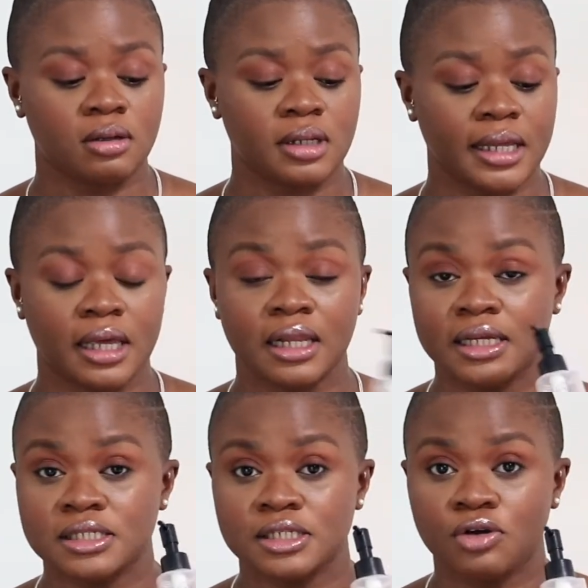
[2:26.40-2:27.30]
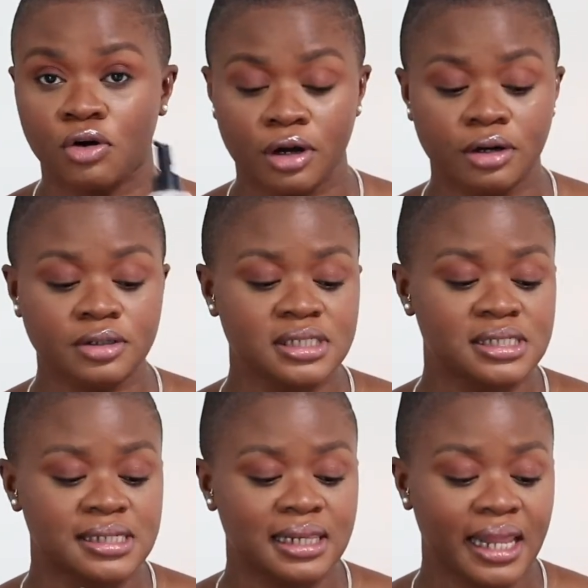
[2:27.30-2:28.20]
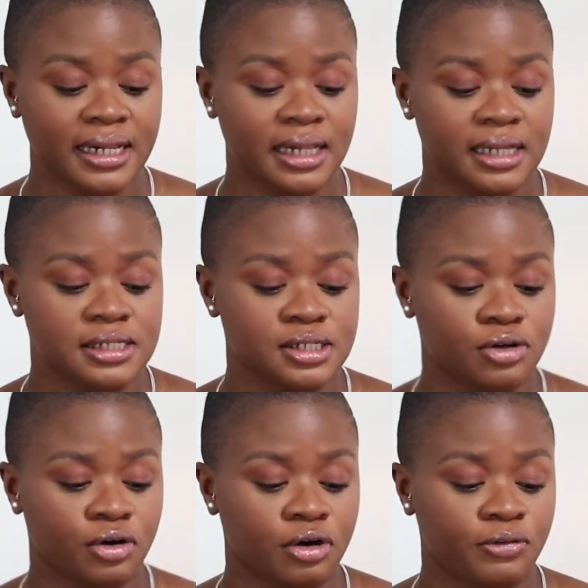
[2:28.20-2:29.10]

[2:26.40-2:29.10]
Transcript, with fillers: like a cleansing oil. This is a light cleansing oil